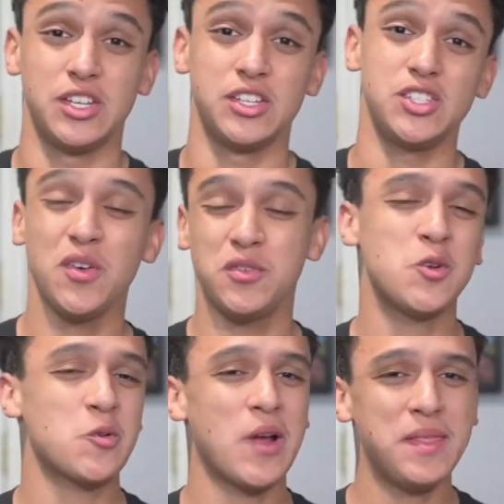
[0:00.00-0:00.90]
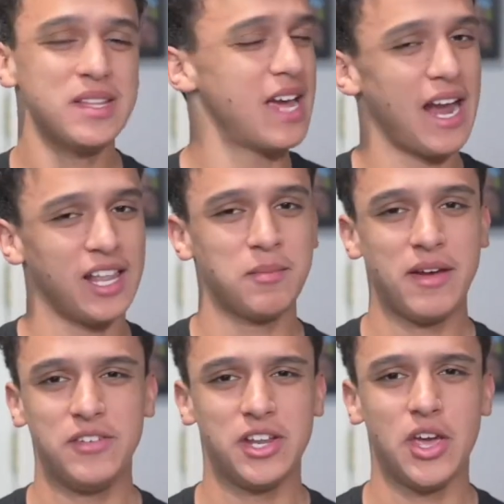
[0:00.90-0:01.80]
So if you read the title of
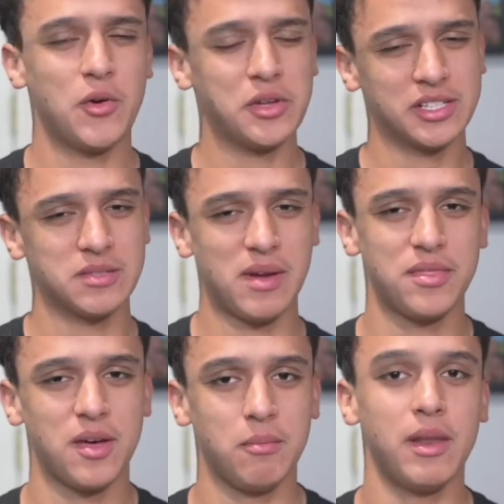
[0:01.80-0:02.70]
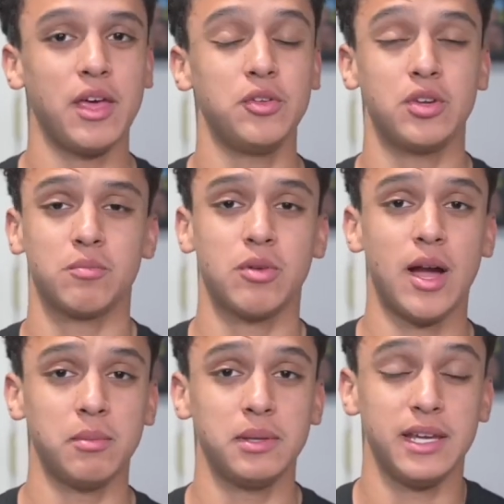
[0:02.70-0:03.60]
my video or you looked at my thumbnail, you can
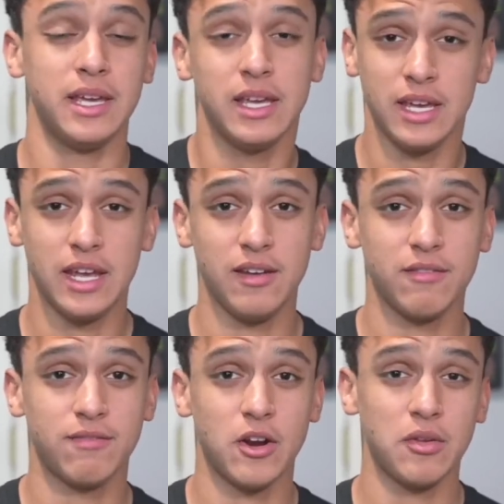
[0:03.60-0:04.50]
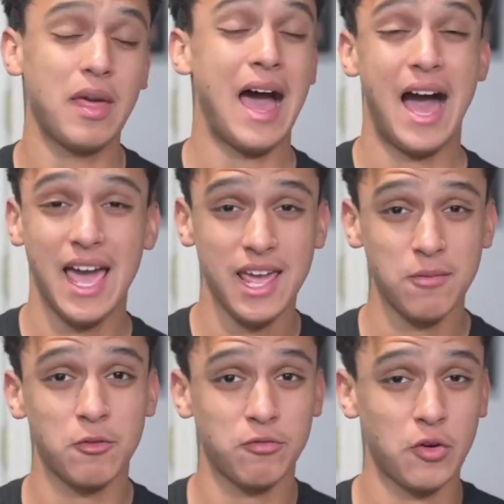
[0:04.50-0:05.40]
probably infer that I
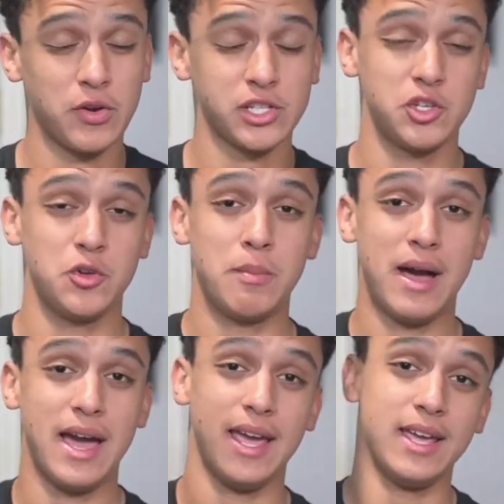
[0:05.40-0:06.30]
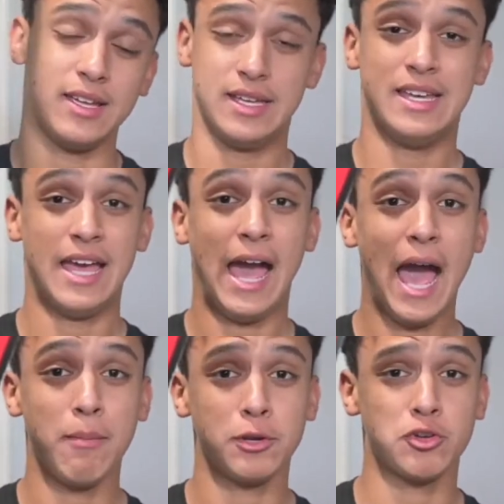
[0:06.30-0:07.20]
am referring to my
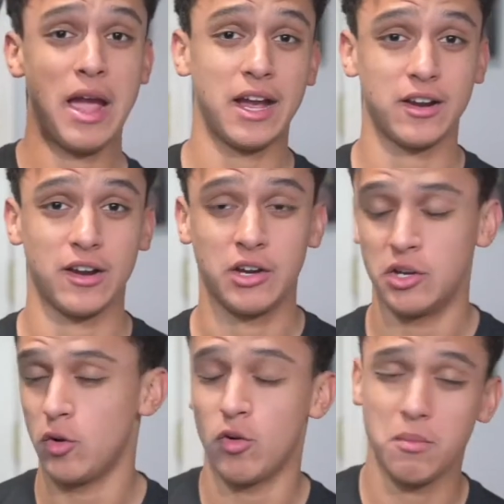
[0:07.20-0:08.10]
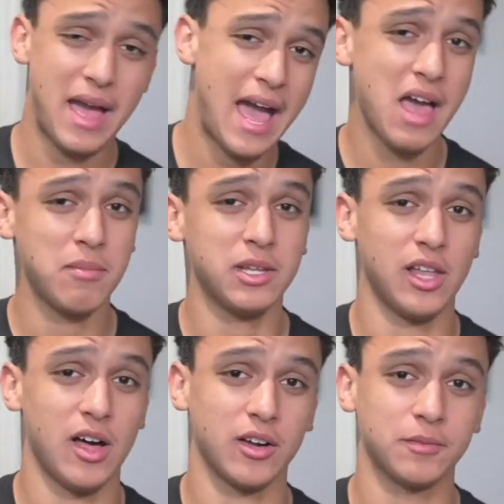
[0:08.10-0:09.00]
habit tracker or my habit
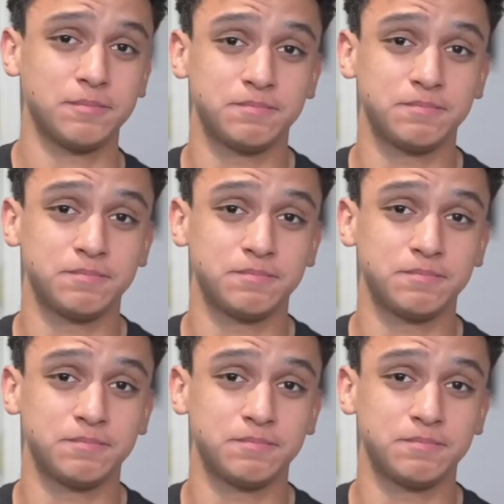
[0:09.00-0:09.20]
log.